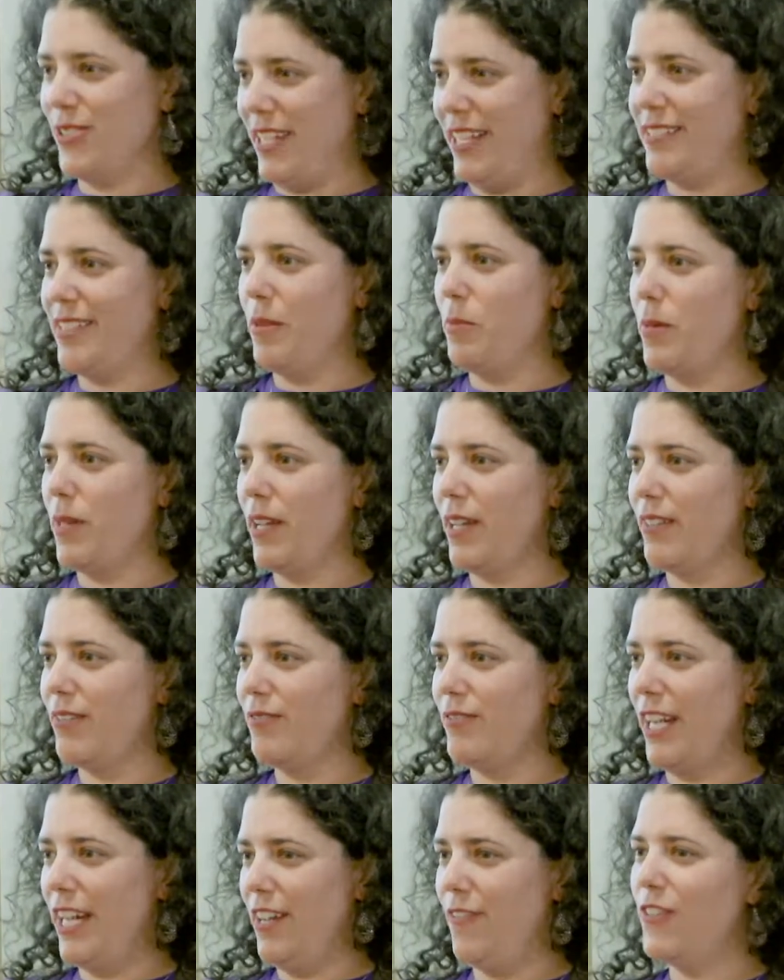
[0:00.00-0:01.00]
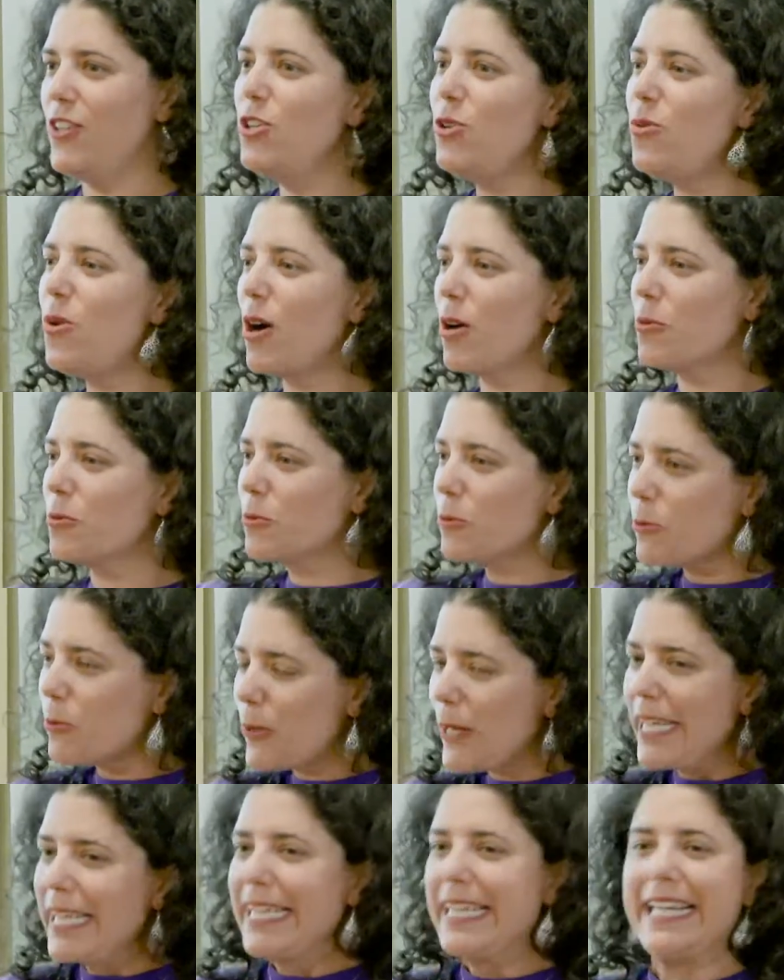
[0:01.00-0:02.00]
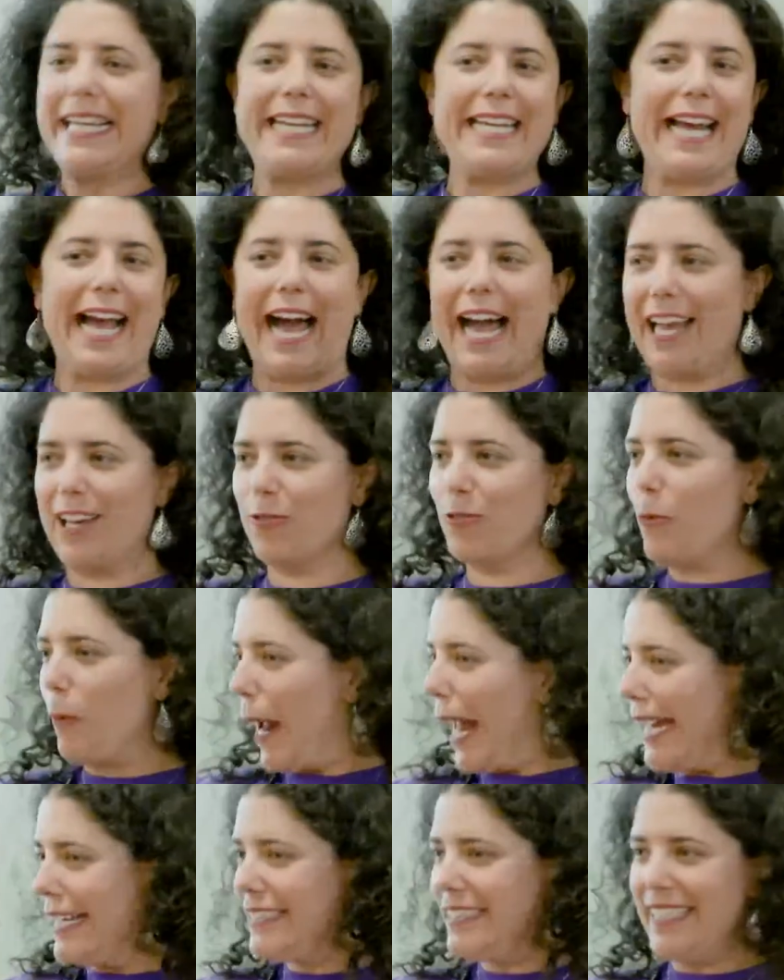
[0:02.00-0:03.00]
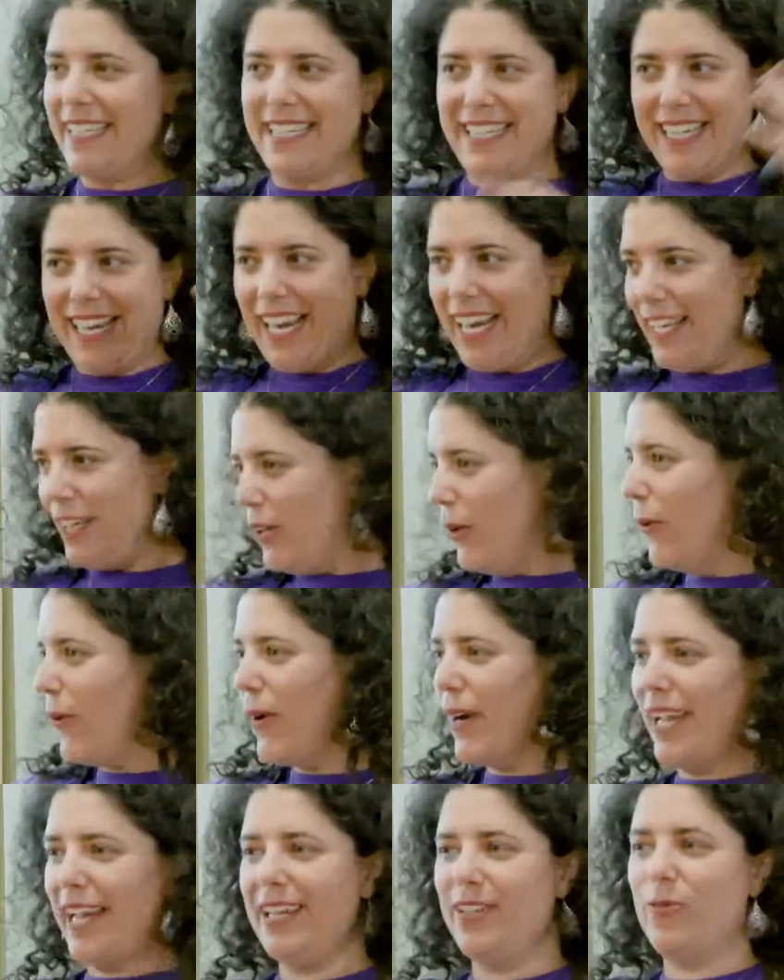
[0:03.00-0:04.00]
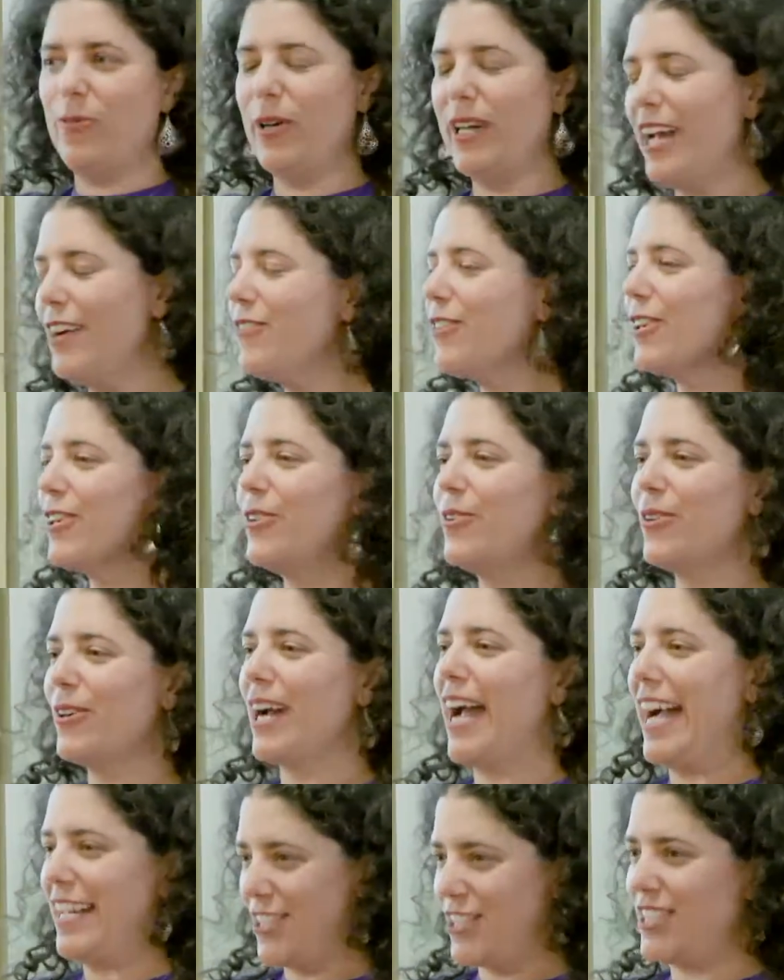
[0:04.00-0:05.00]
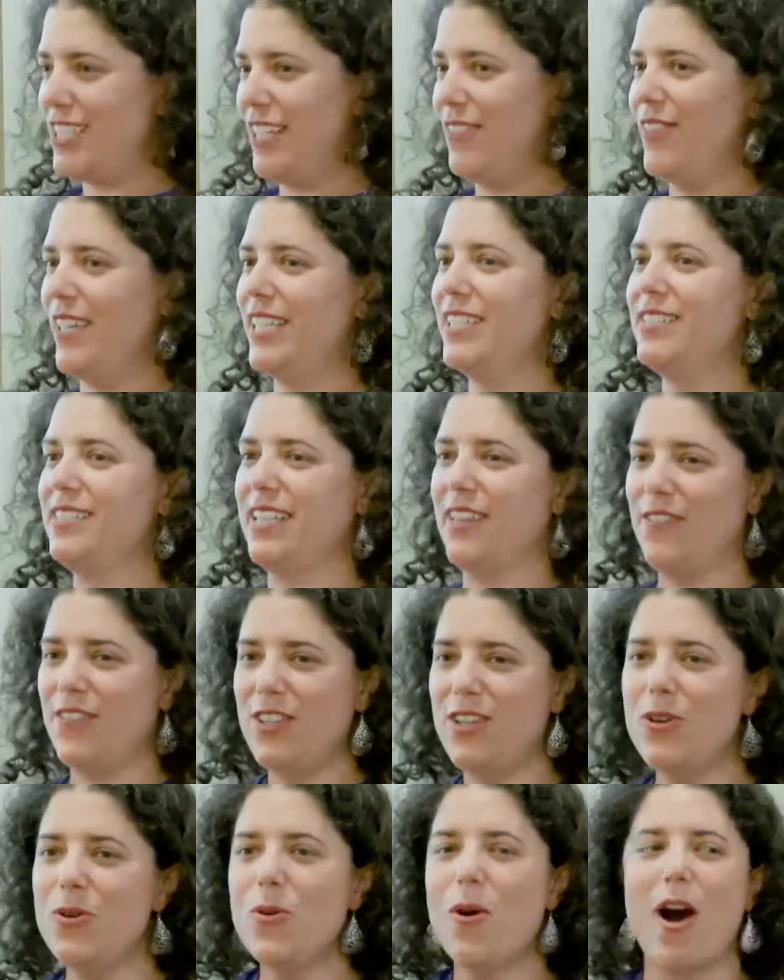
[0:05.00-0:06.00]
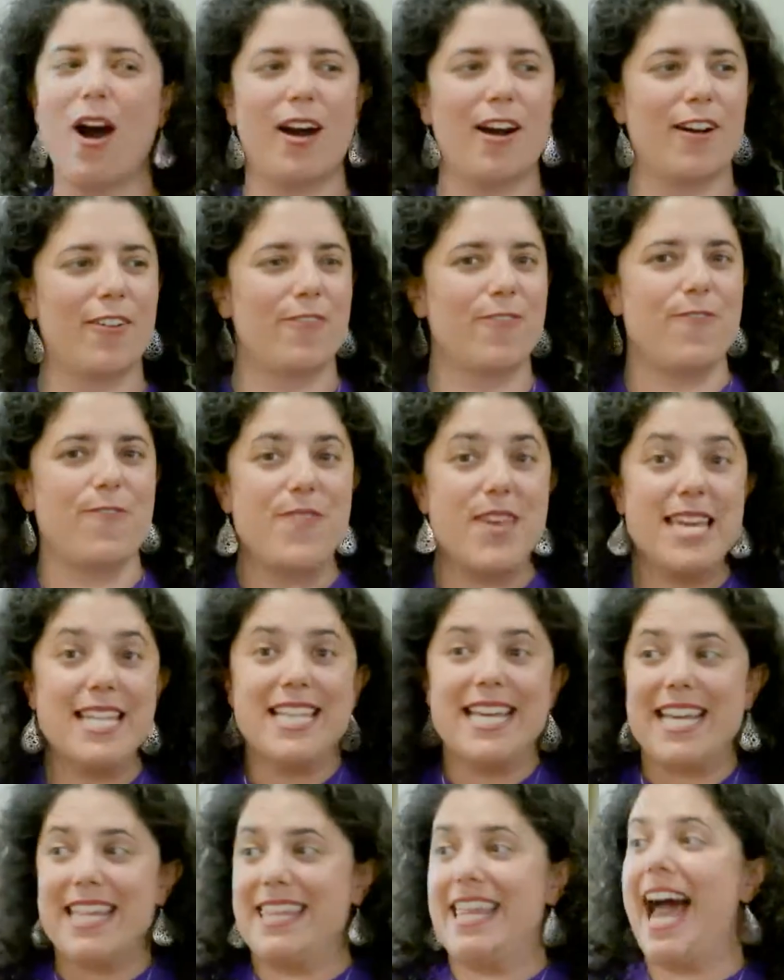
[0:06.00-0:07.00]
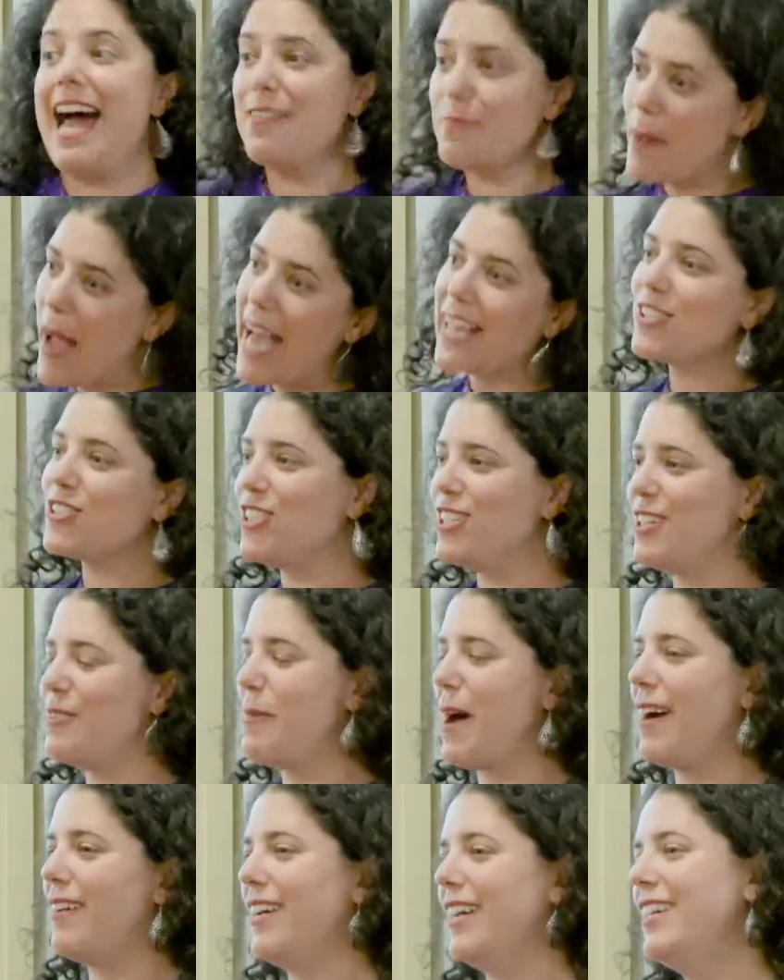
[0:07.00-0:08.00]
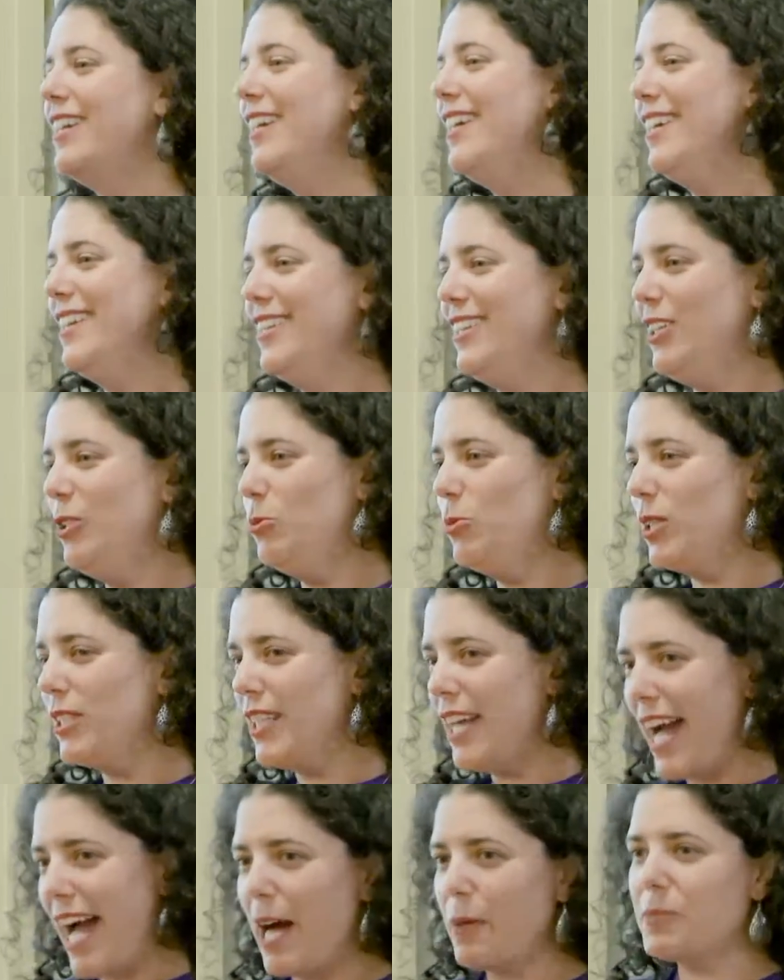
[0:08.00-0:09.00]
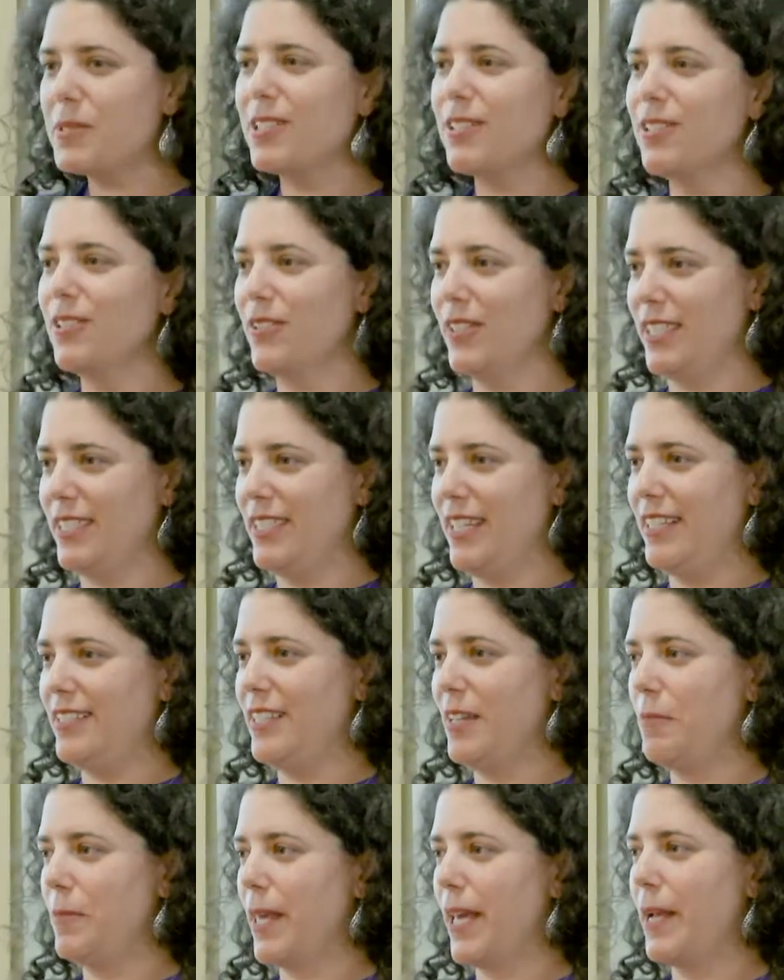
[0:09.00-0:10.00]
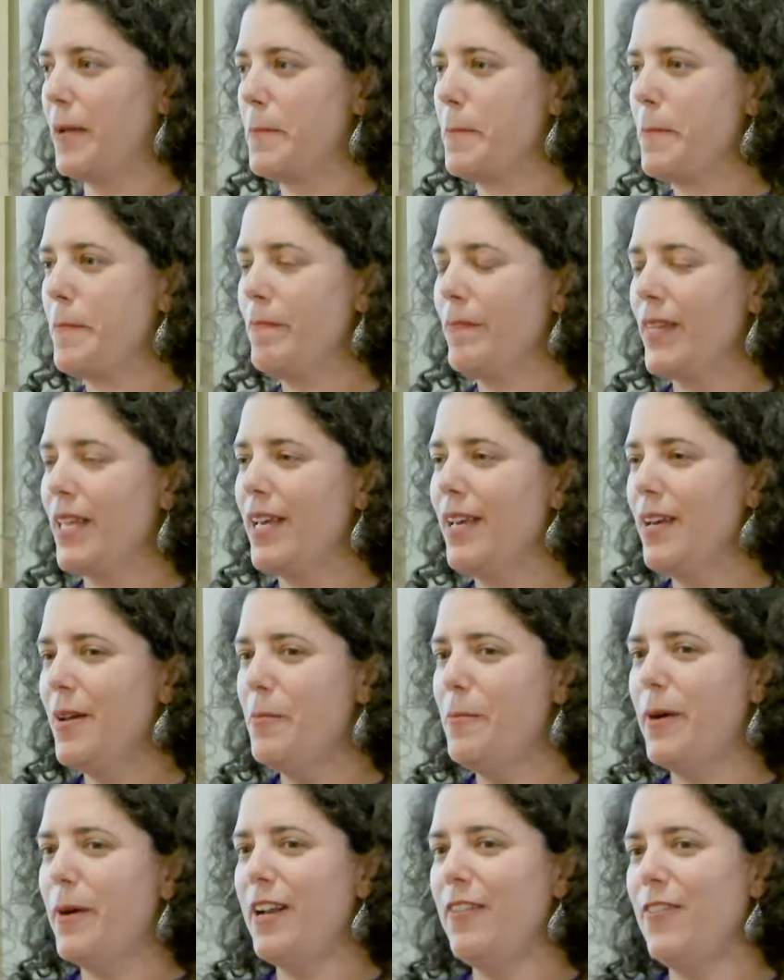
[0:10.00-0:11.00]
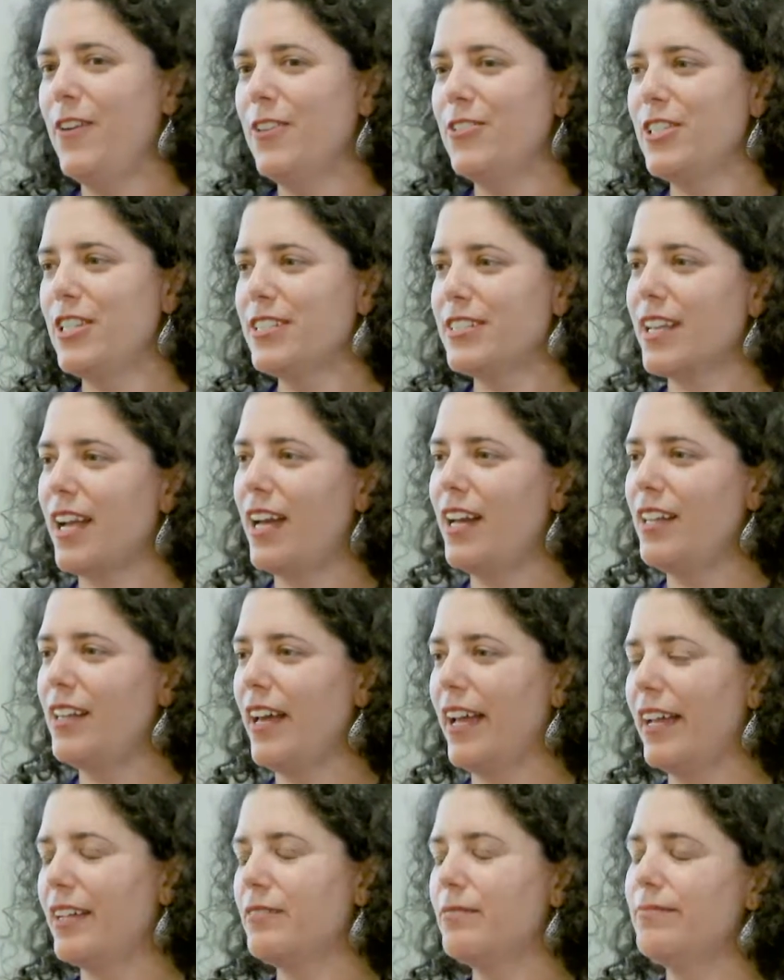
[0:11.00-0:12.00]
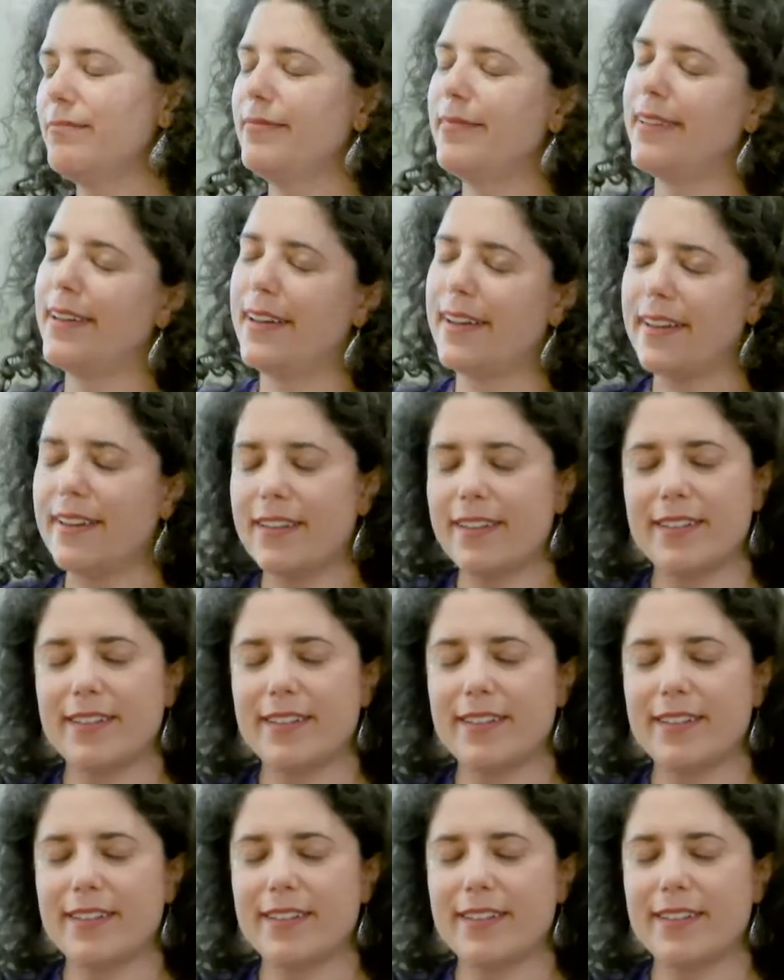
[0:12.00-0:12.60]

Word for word: say something, right? If you are really irate, annoyed, whatever your adjective is, if you are feeling that passionate about it, you will absolutely say something. But if you're just kind of like, that